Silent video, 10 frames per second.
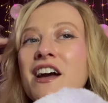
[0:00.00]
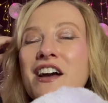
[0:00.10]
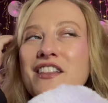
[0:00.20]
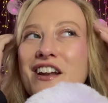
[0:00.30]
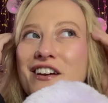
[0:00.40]

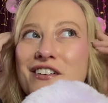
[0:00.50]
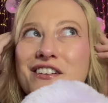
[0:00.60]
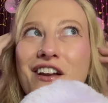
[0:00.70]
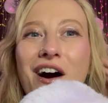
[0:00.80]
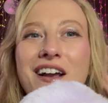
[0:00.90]
and I could
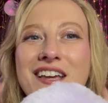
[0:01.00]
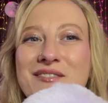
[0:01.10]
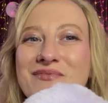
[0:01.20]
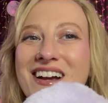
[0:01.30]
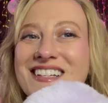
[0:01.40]
not keep
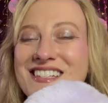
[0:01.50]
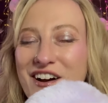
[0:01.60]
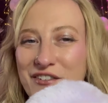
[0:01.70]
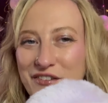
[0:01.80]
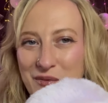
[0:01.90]

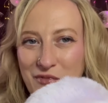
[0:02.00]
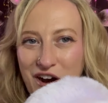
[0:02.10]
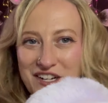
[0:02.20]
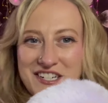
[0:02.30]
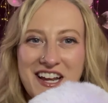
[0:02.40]
myself from
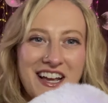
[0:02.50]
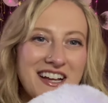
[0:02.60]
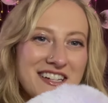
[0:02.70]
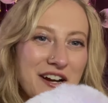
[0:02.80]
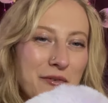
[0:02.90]
watching. I
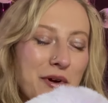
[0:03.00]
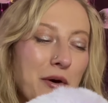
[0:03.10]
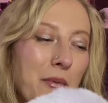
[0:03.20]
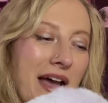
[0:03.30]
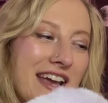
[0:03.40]
didn't want to
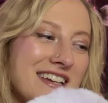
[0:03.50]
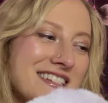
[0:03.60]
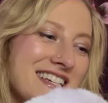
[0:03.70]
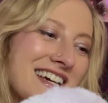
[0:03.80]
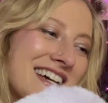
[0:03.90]
wait
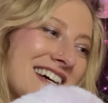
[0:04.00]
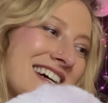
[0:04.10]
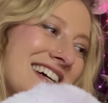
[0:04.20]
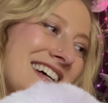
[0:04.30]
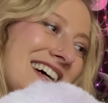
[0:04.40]

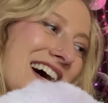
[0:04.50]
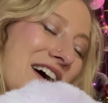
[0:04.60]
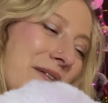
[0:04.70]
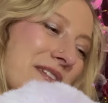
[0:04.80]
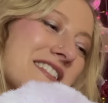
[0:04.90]

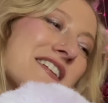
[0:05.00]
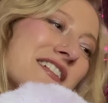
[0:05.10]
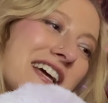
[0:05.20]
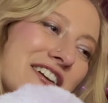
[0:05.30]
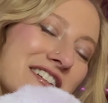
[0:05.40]
until
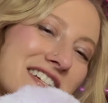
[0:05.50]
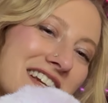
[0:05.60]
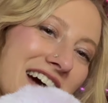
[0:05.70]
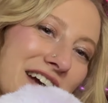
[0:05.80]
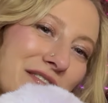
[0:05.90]
later
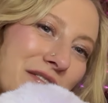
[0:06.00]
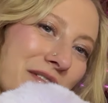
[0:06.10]
tonight when